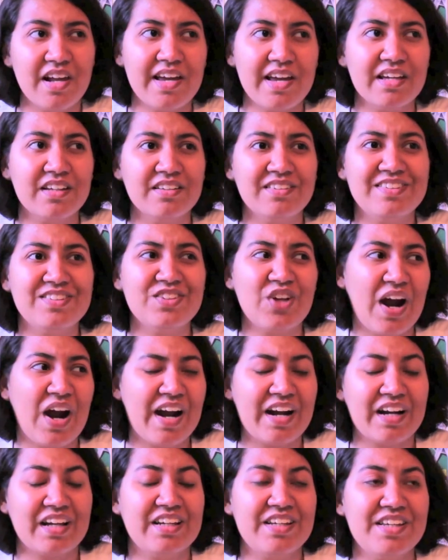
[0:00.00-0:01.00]
like
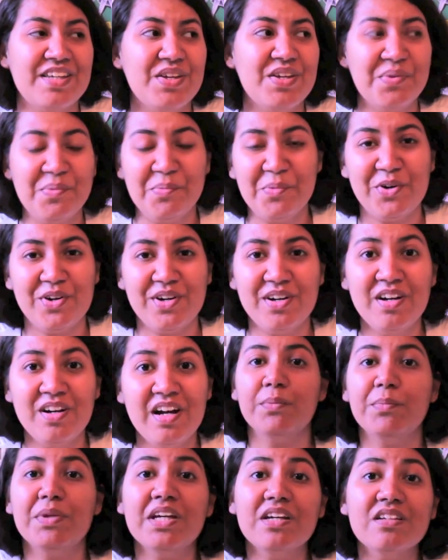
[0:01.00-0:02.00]
dark humor.
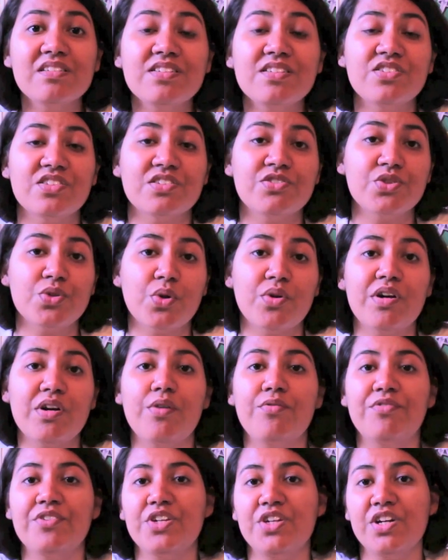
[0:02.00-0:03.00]
Because it's a story
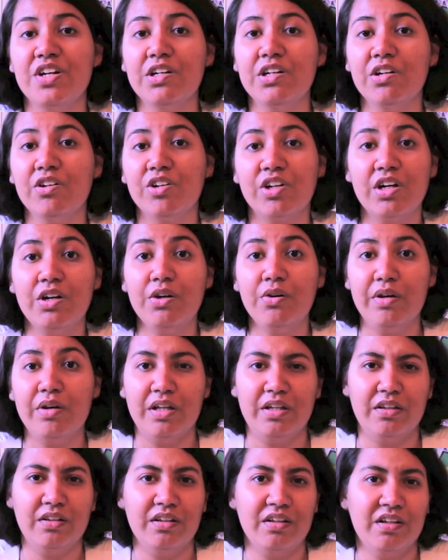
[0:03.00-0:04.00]
of a young girl
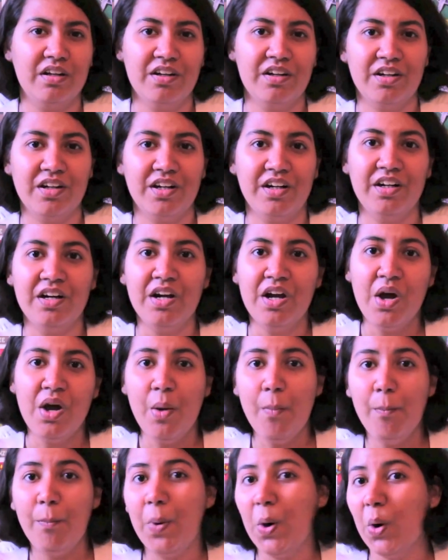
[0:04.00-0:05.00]
and her
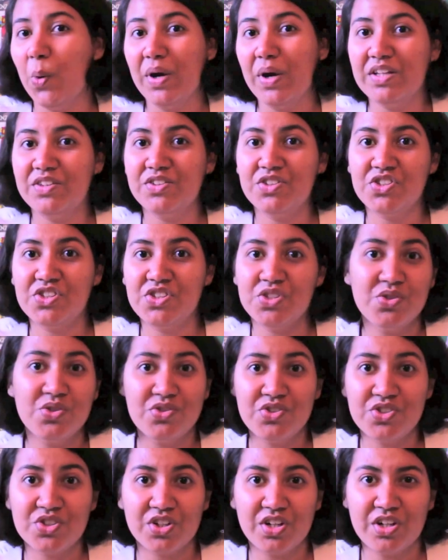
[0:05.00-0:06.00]
poet
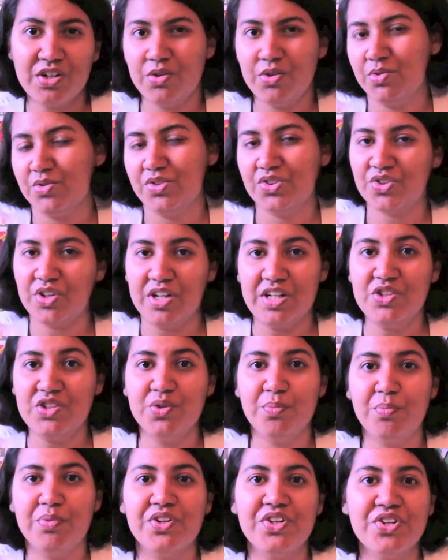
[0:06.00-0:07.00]
suitor who's trying
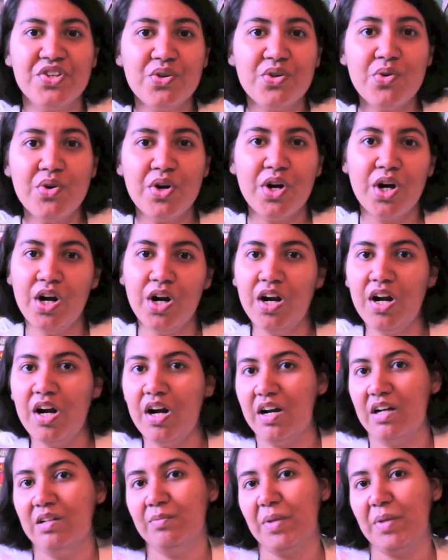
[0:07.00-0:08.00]
to pursue her
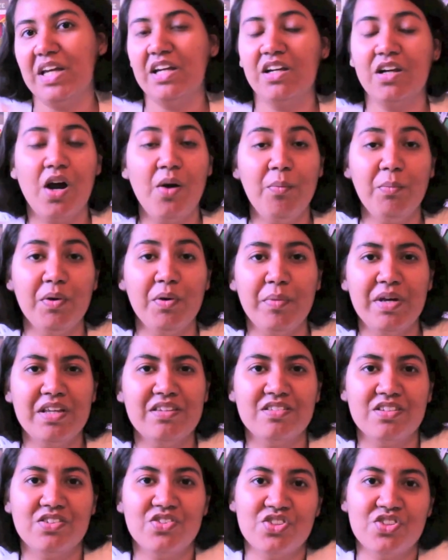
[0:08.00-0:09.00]
and make
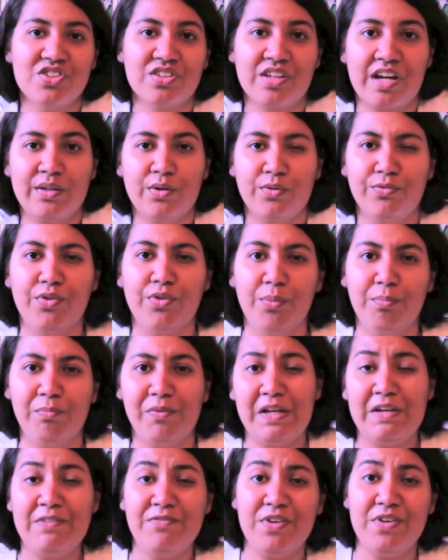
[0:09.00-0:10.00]
compliments and just kind of
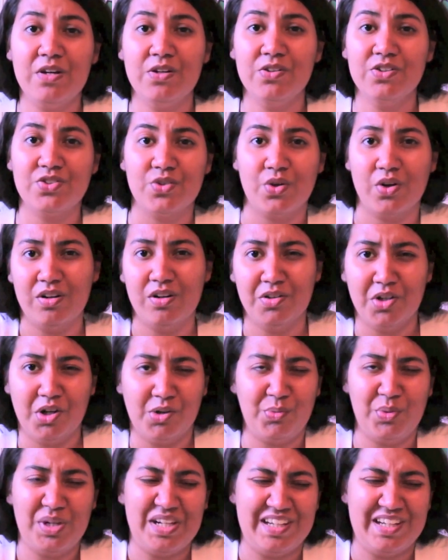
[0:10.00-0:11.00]
oblivious or
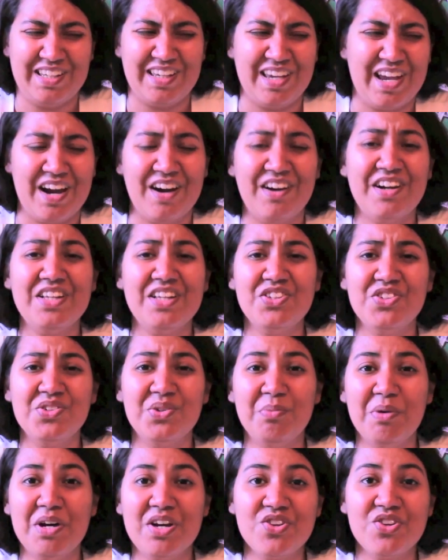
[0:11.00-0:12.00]
not really caring
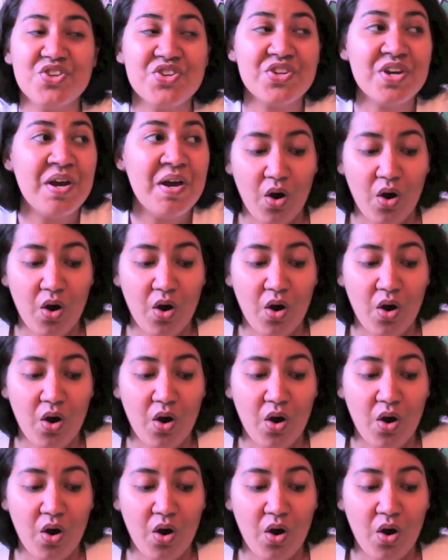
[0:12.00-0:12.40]
too much.